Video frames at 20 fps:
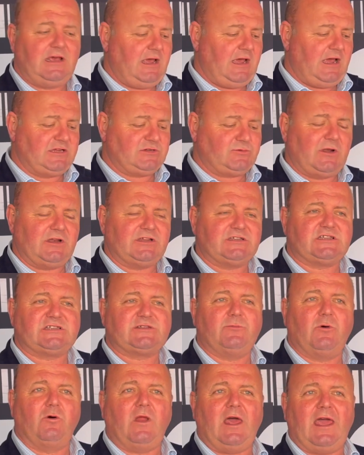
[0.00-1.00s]
as well as a
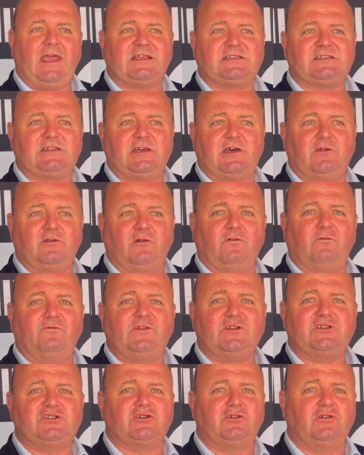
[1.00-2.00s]
small external
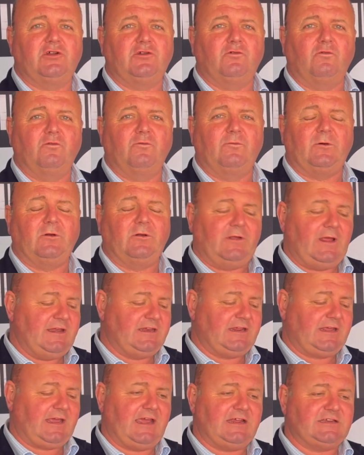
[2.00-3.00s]
visual and audible
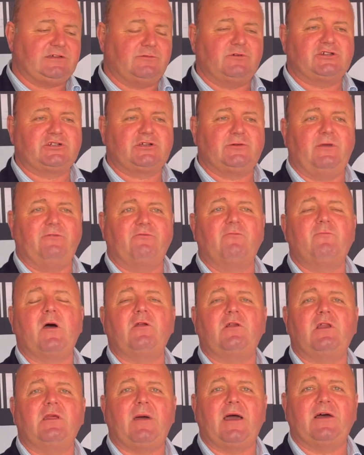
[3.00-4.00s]
indicator which can be
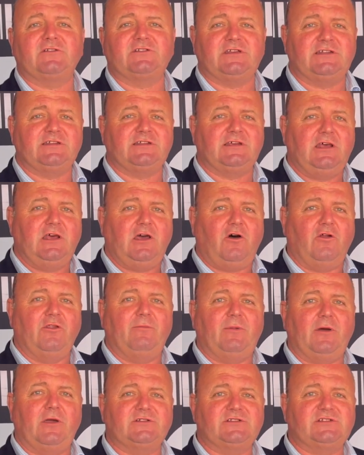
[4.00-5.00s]
remotely mounted on the
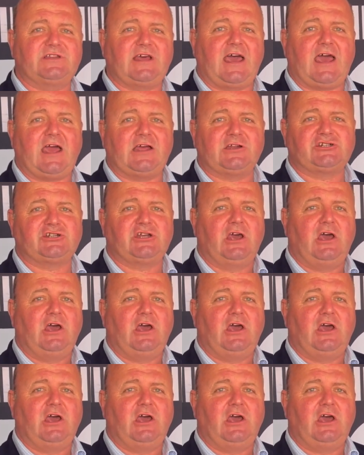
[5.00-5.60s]
boat's dash